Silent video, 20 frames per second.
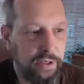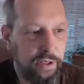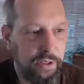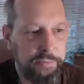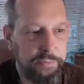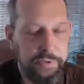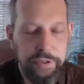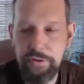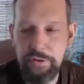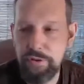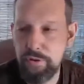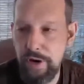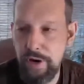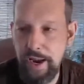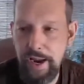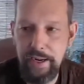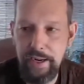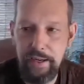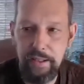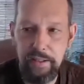herbs,
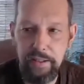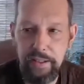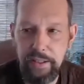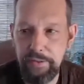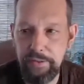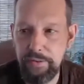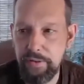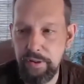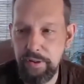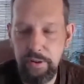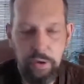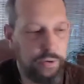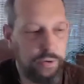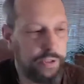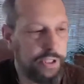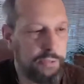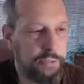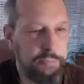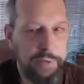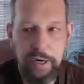astragalus and
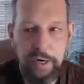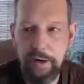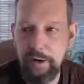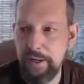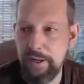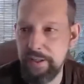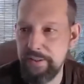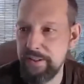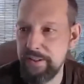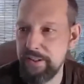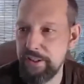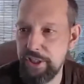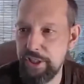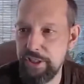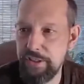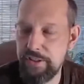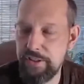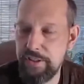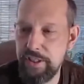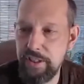goji berries and
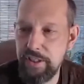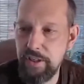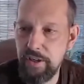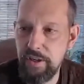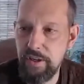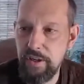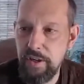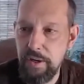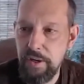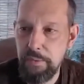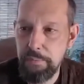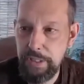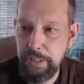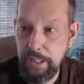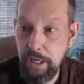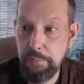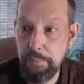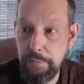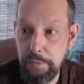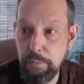ginseng, are
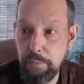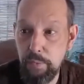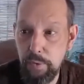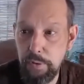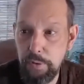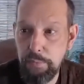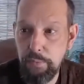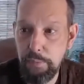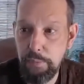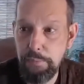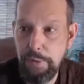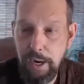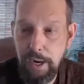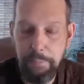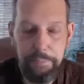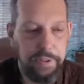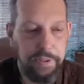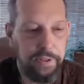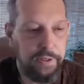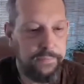becoming more and more
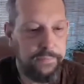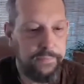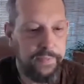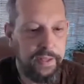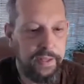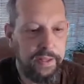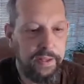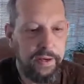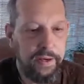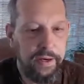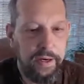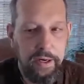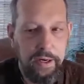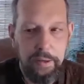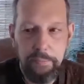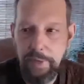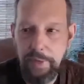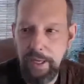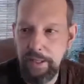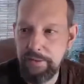
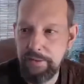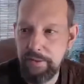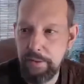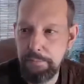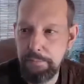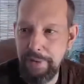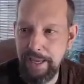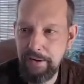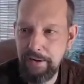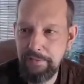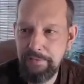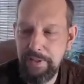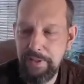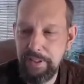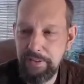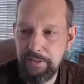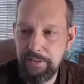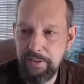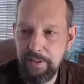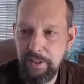popular as the
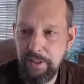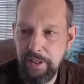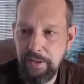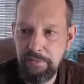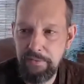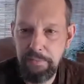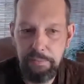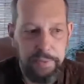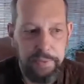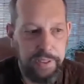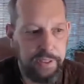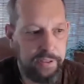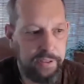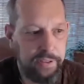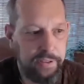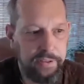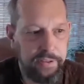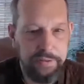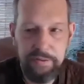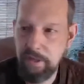benefit and
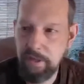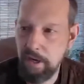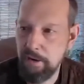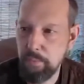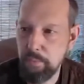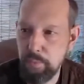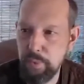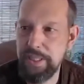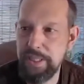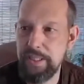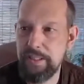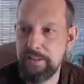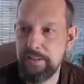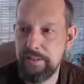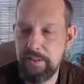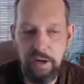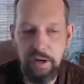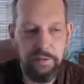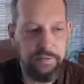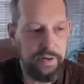
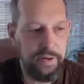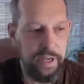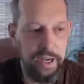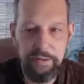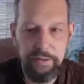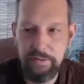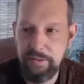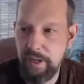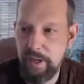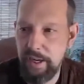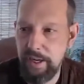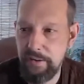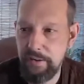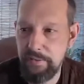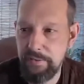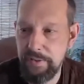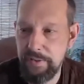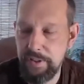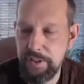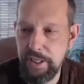rediscovered outside
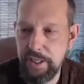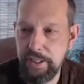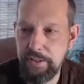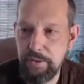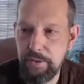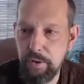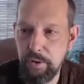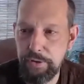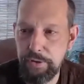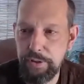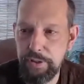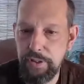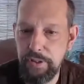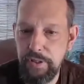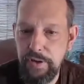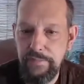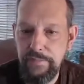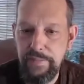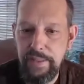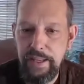of Chinese culture.
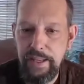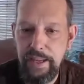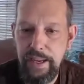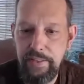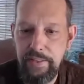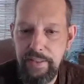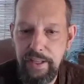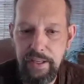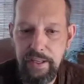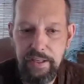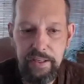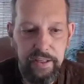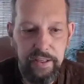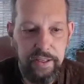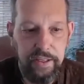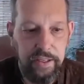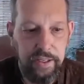And then